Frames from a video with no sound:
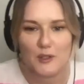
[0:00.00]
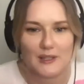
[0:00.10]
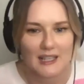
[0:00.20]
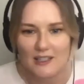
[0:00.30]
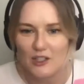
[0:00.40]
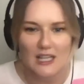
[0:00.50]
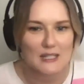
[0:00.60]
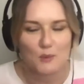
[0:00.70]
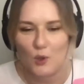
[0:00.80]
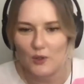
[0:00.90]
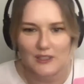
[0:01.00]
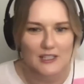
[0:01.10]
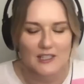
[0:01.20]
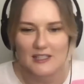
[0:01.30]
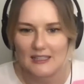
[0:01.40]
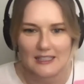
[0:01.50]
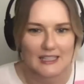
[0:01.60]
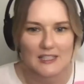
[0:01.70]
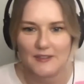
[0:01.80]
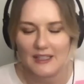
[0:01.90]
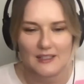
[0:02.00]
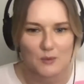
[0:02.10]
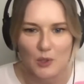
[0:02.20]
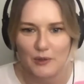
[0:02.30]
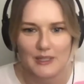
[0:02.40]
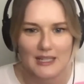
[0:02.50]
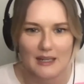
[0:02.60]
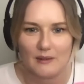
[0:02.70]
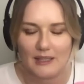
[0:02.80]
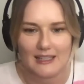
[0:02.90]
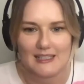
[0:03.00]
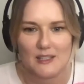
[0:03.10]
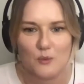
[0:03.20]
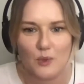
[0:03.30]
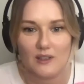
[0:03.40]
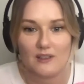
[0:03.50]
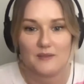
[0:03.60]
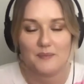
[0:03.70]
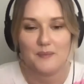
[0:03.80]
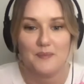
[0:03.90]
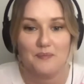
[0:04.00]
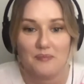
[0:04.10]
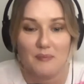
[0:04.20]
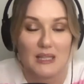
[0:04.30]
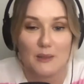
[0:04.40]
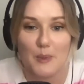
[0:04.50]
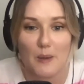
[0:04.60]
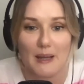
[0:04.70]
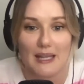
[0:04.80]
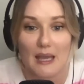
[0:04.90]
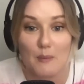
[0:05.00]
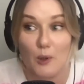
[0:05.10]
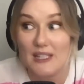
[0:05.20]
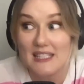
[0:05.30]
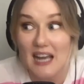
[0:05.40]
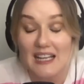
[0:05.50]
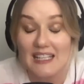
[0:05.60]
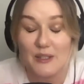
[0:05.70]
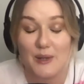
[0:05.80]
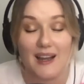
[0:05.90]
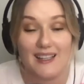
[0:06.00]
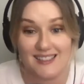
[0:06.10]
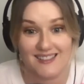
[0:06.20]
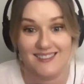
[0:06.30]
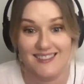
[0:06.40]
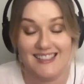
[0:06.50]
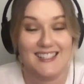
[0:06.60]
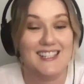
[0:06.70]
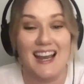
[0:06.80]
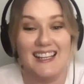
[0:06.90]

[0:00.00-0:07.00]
that jazz walk that he does, clicking his fingers, wandering down like in his own world. Middle of Burbank Airport. It's tiny, you guys. It's the tiniest